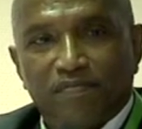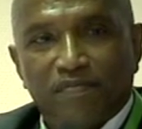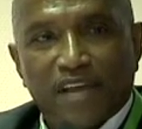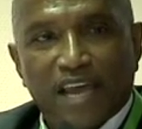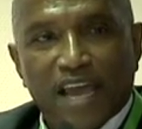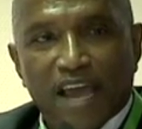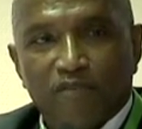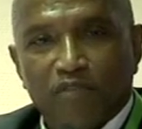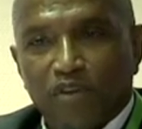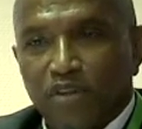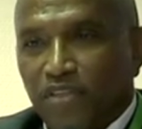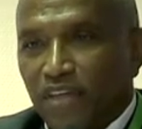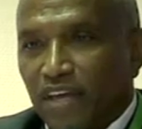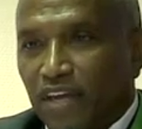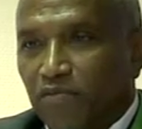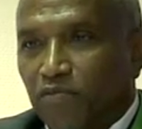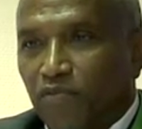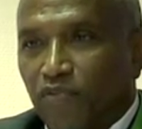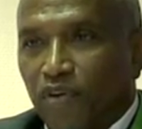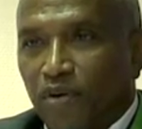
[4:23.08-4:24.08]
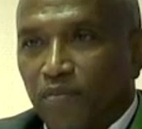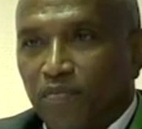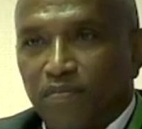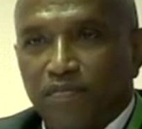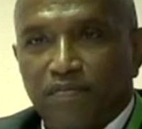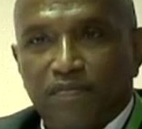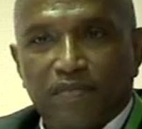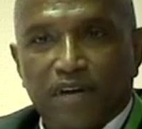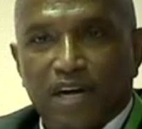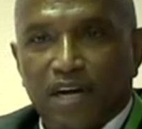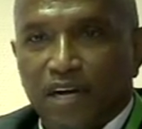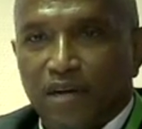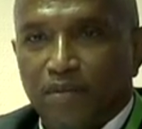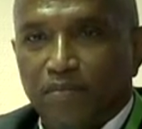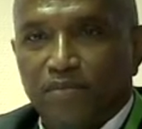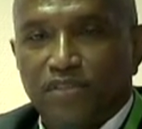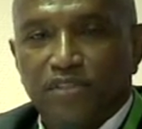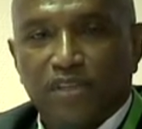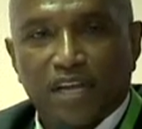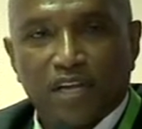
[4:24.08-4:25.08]
Everything from
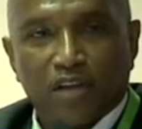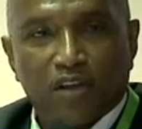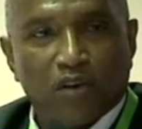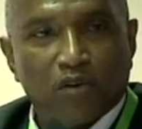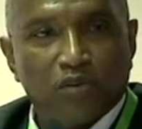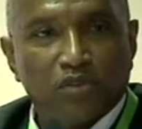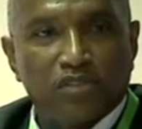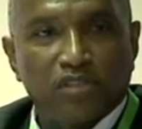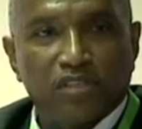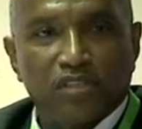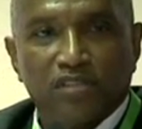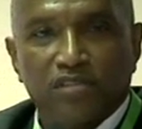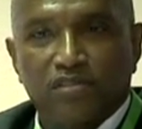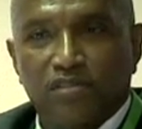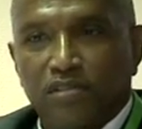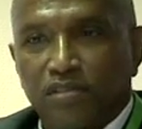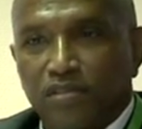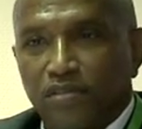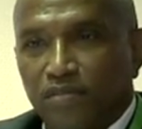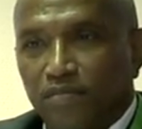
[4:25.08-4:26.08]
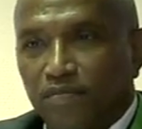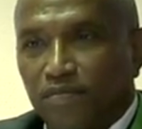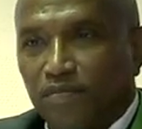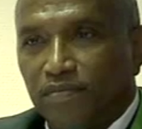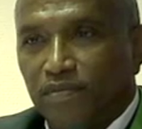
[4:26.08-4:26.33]
psychosis to